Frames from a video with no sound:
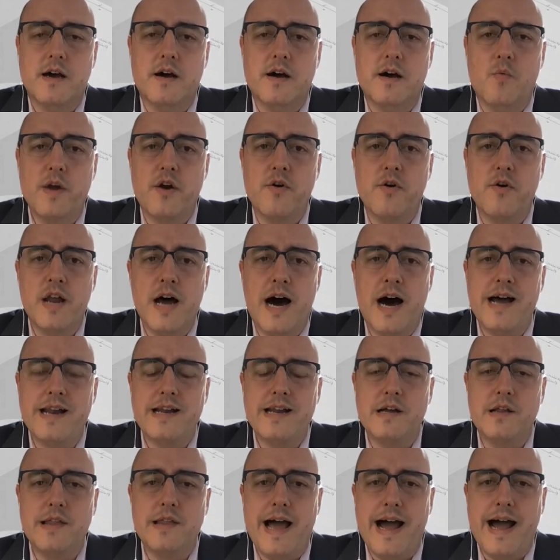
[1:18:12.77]
we are not
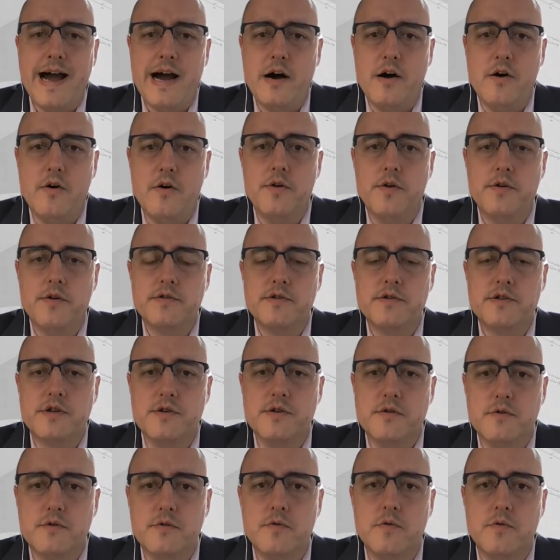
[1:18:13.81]
allowed
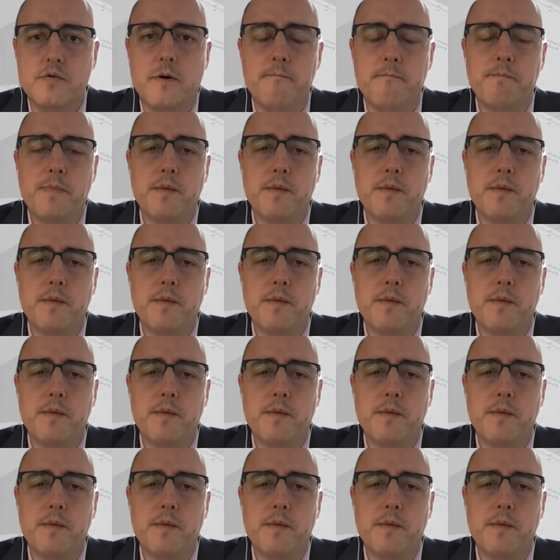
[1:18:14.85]
to